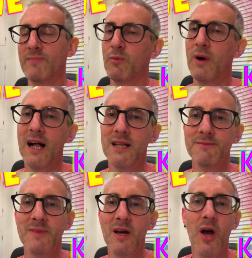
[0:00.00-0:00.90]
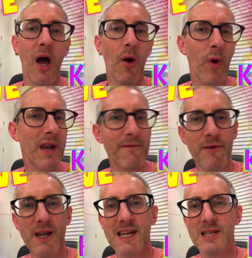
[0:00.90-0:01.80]
Well,
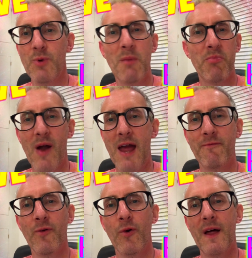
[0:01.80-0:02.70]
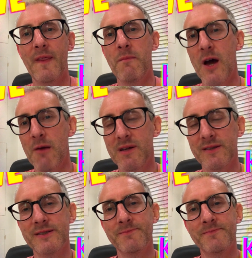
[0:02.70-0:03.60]
whatever it is we're praying for at the
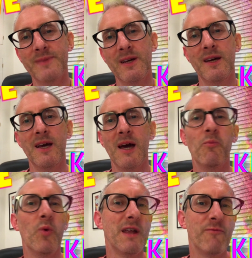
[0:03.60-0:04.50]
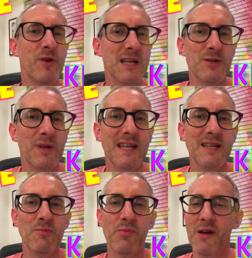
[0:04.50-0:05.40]
moment, and whatever it is we
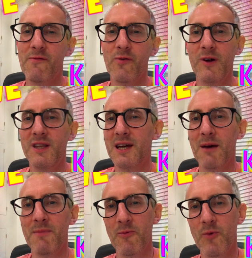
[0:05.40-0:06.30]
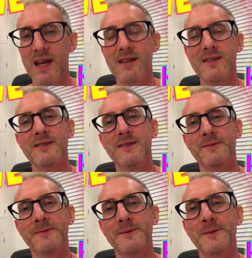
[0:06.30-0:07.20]
need to pray for in the coming weeks,
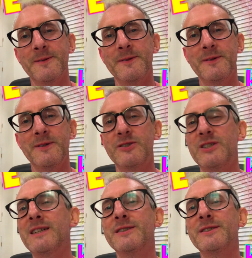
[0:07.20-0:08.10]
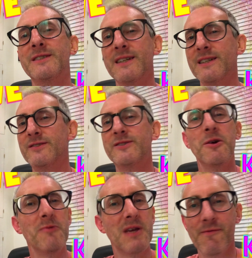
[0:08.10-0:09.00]
Jesus says,
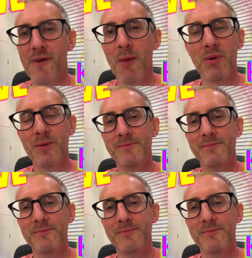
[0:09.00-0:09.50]
don't give up.